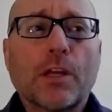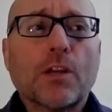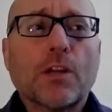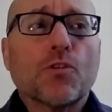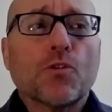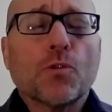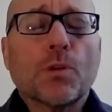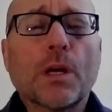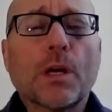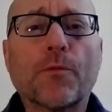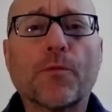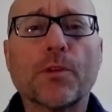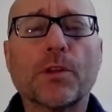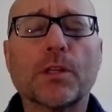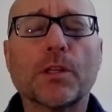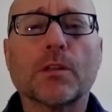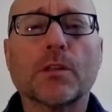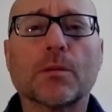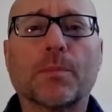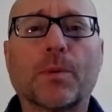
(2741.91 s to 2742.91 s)
and do that for
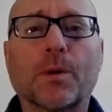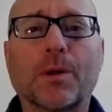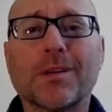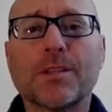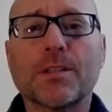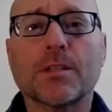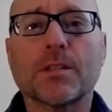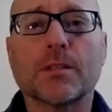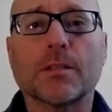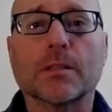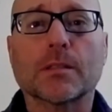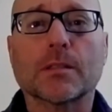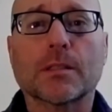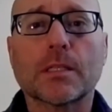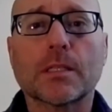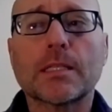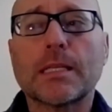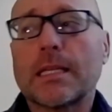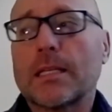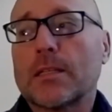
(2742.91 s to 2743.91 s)
the other person
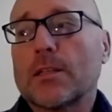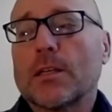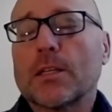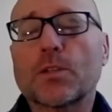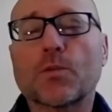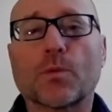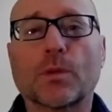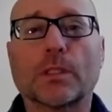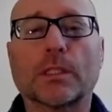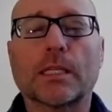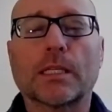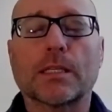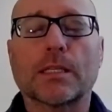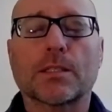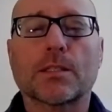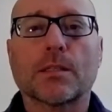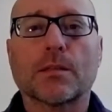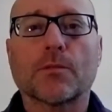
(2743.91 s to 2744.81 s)
because that does release.